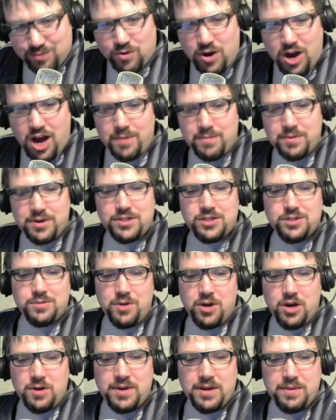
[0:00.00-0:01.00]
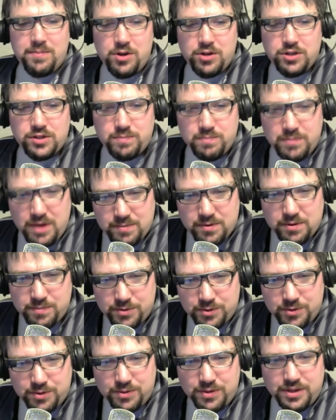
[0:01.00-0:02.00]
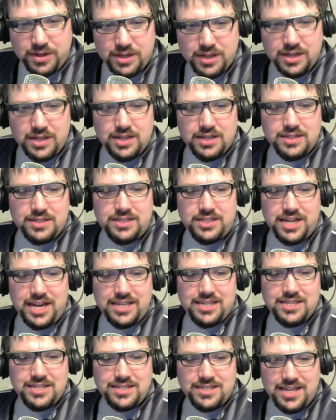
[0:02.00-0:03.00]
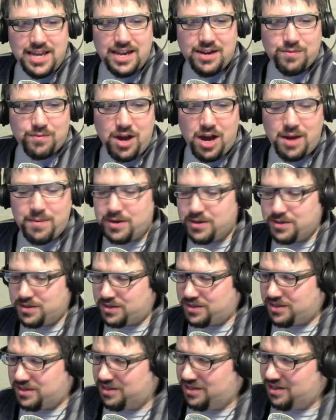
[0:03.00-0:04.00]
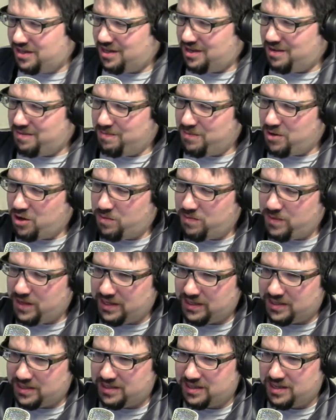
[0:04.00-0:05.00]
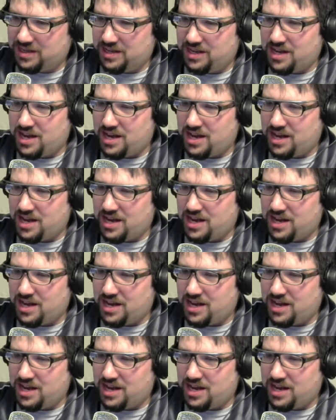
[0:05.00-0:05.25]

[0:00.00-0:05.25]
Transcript: Roberts moment? Most memorable Jake the Snake Roberts moment.